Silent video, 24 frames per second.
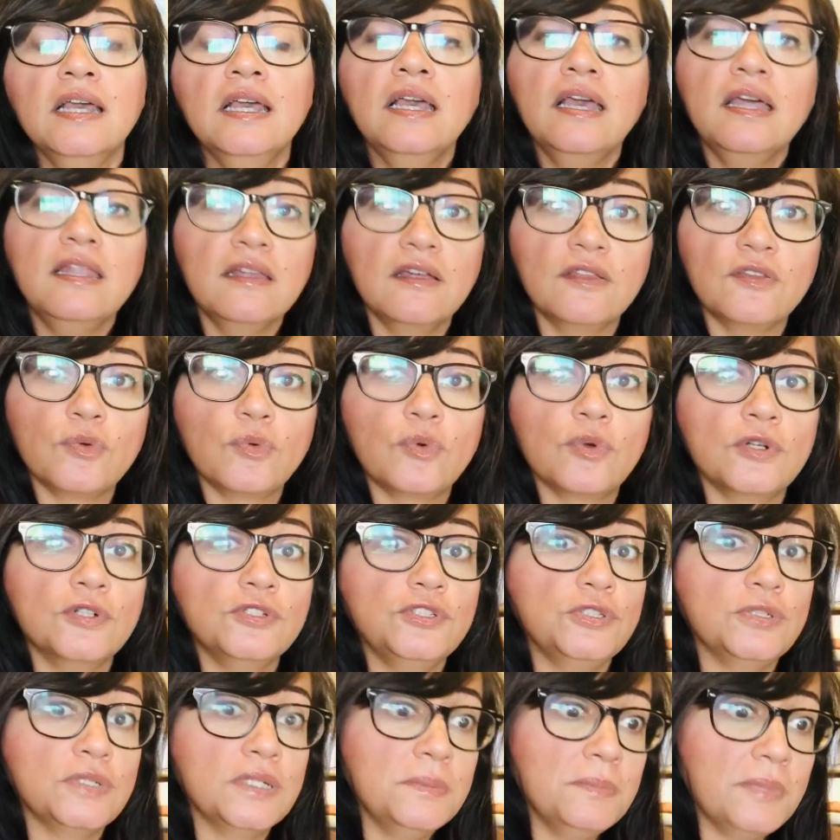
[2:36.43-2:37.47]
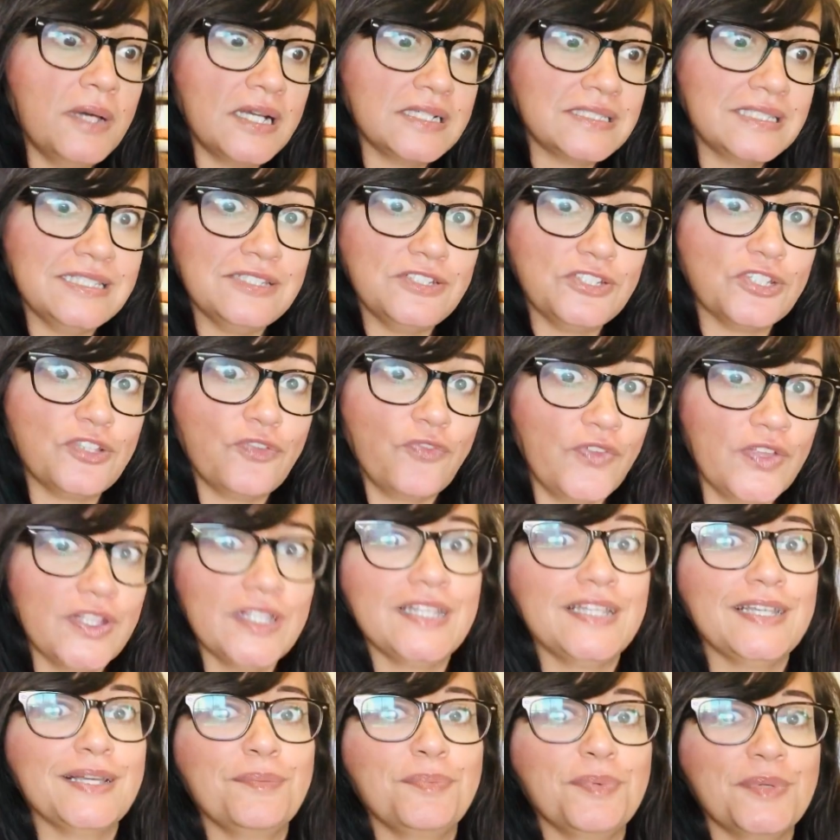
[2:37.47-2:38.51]
In other words, your inbox is just
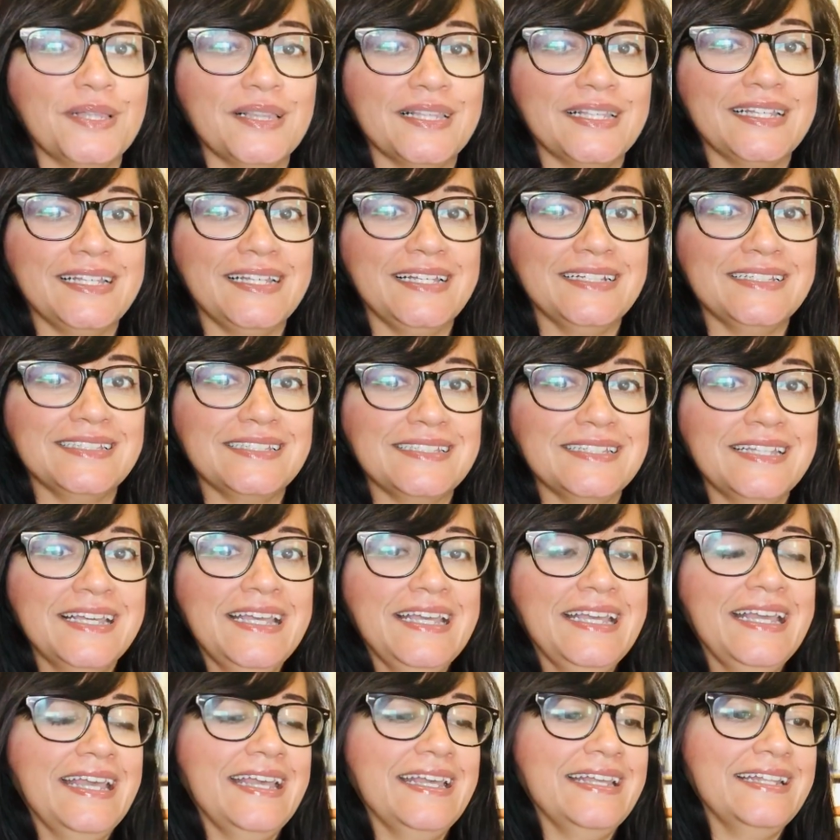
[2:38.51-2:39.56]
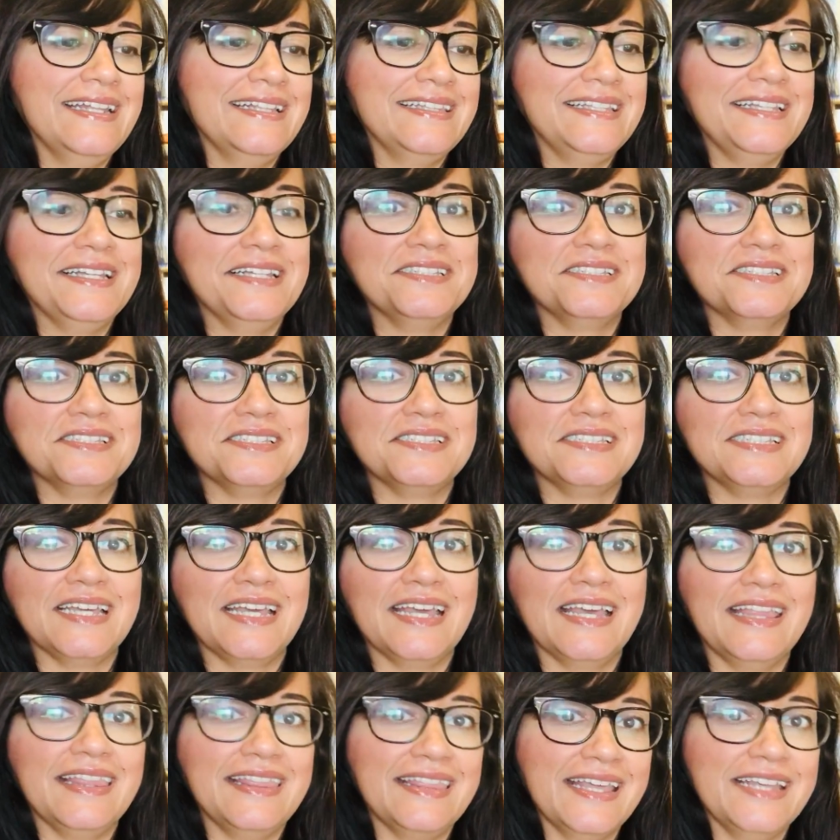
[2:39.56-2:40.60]
filling up with leads. And at the end of the
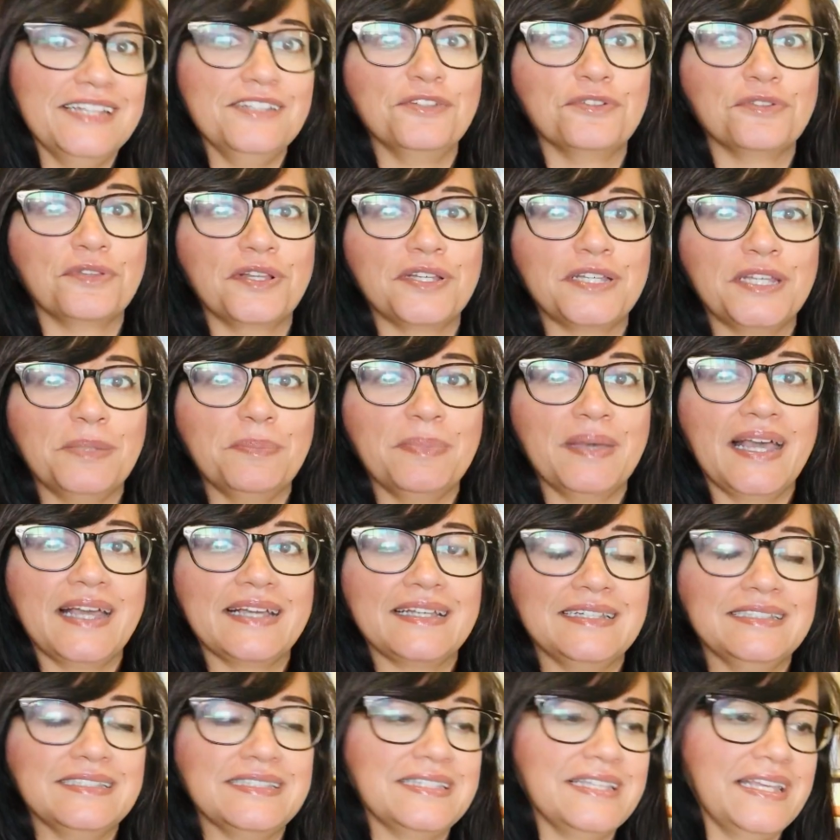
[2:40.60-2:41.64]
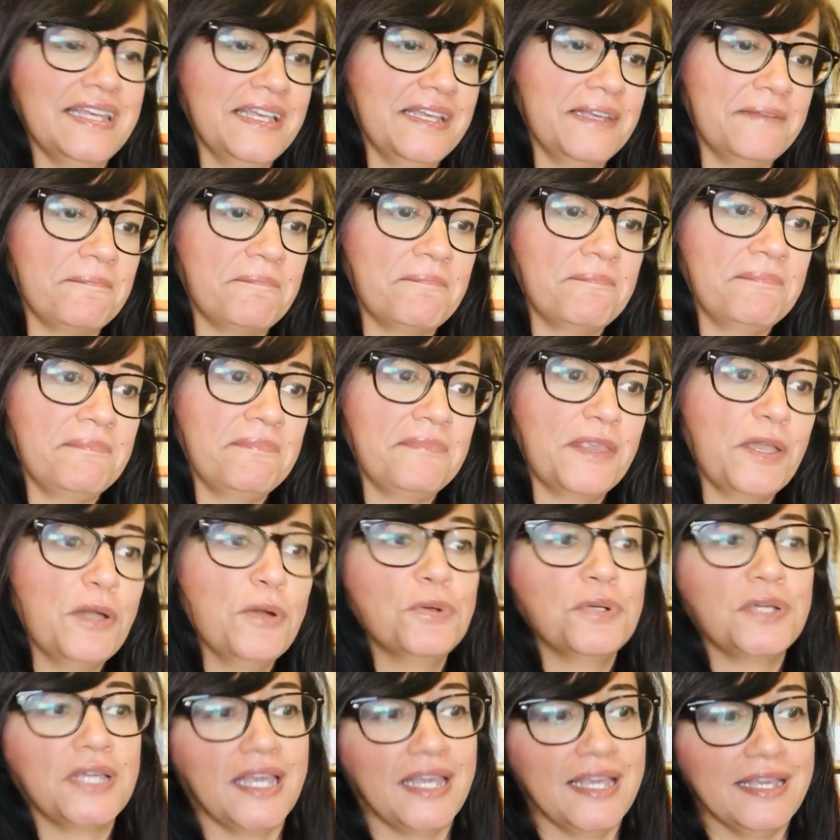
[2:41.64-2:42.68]
day, then you're looking back and saying,
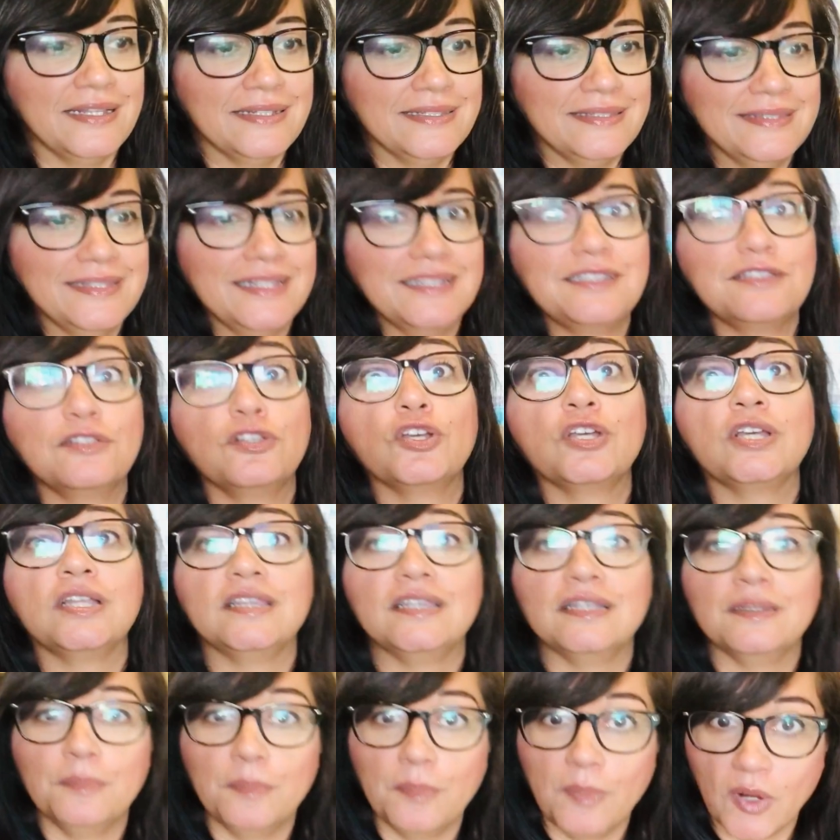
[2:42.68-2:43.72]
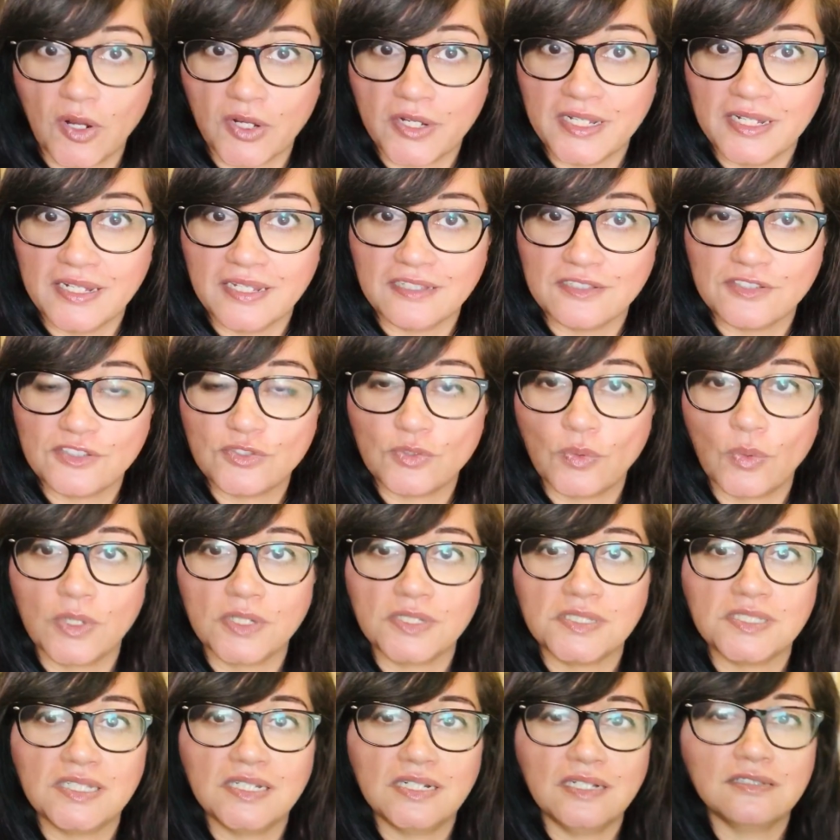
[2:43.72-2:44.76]
okay, let's look at the marketing
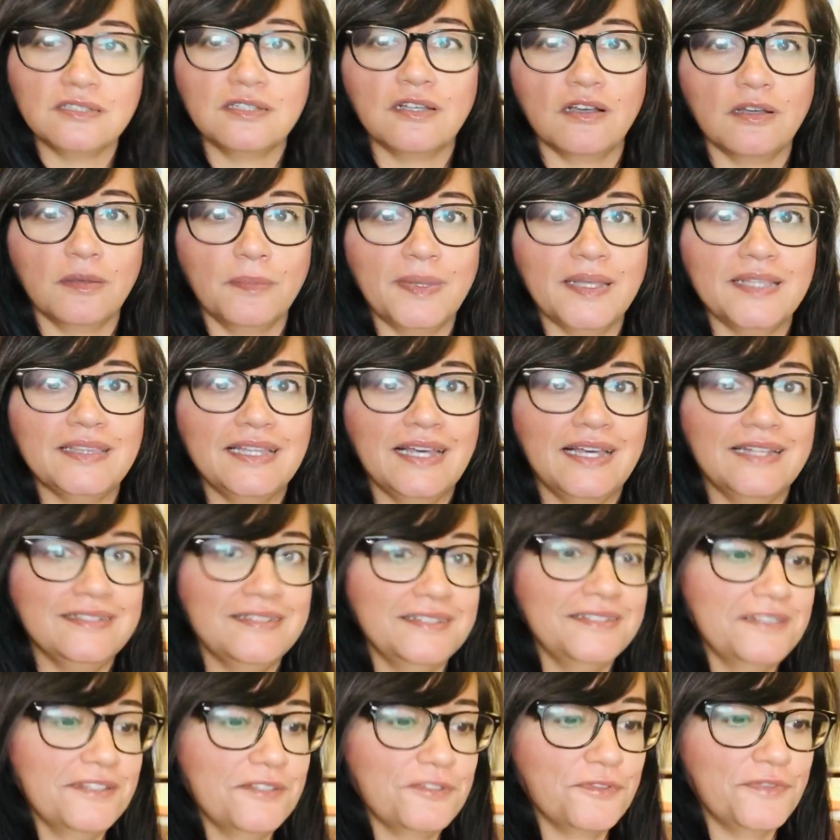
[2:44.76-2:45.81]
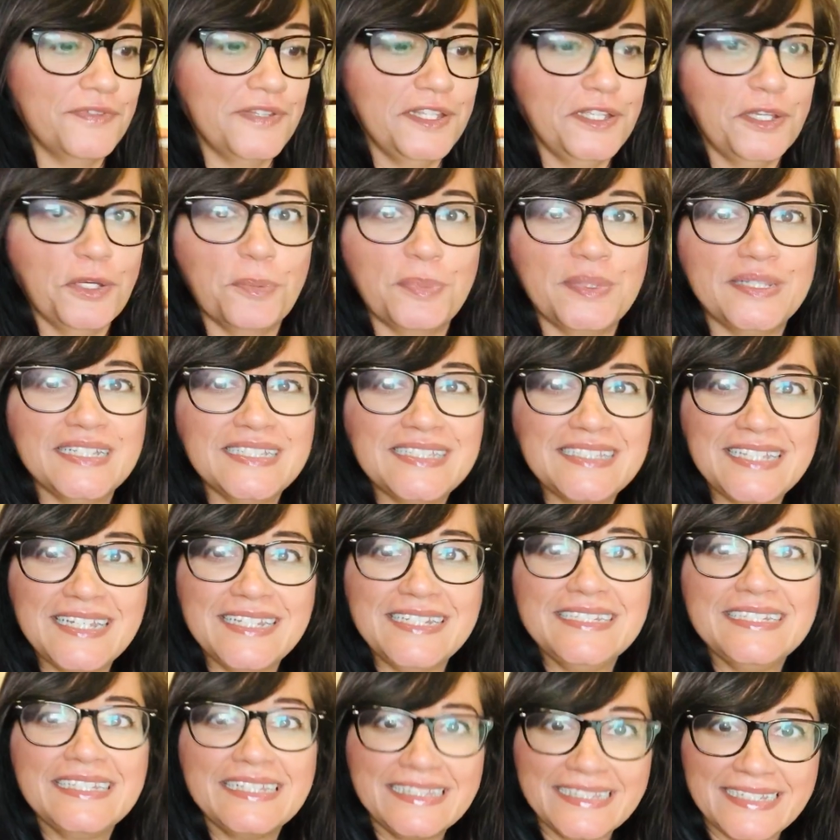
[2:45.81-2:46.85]
source. And I'll talk about that in another video. But let's get
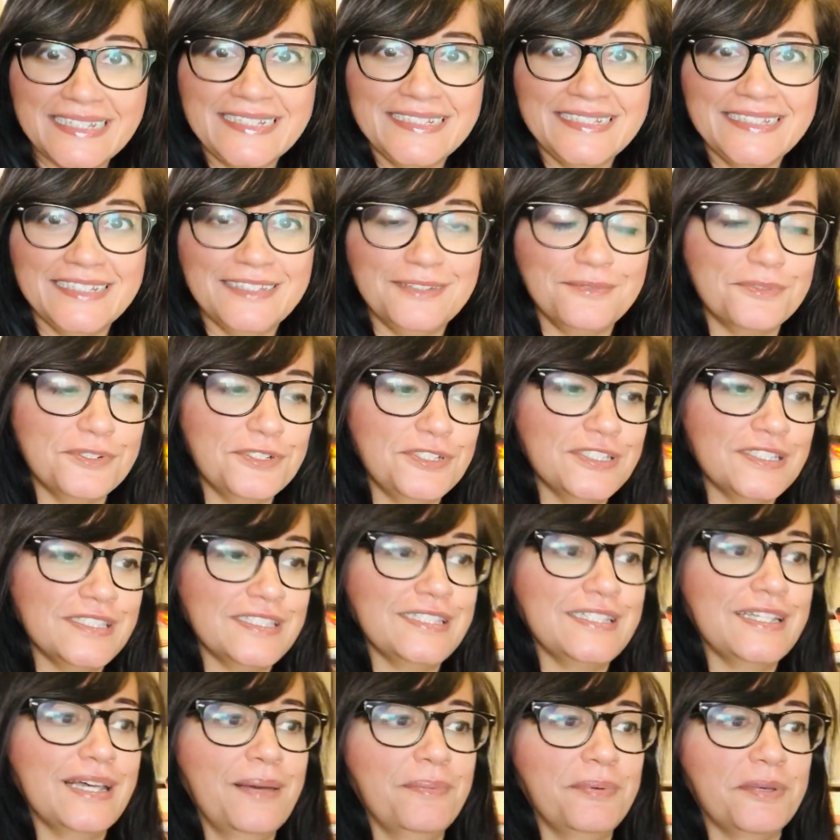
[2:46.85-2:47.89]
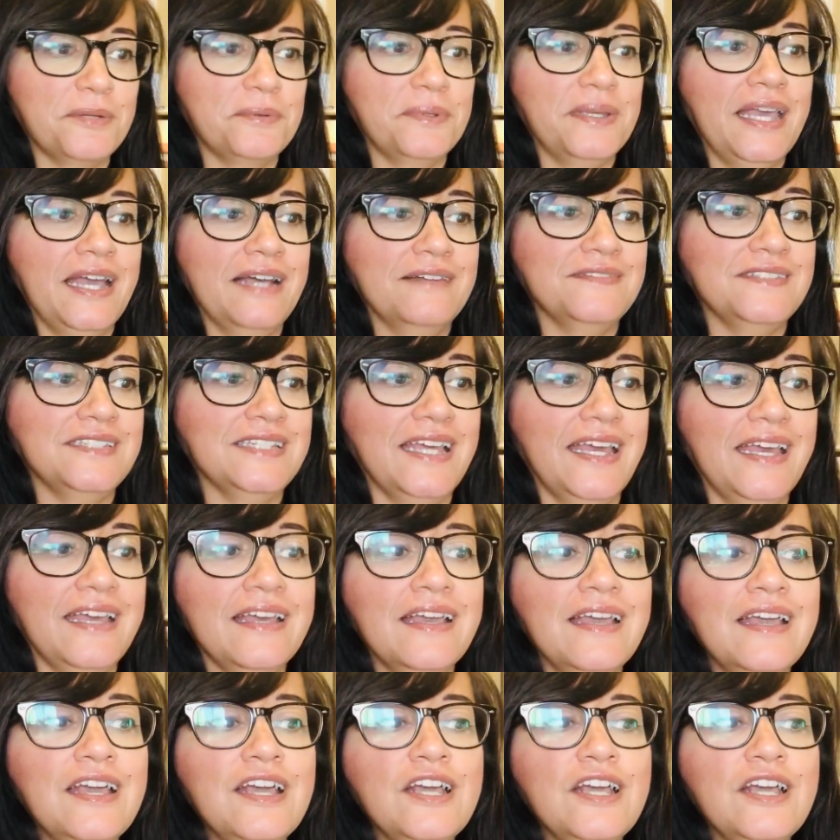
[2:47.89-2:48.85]
into LinkedIn, which is the topic we have today.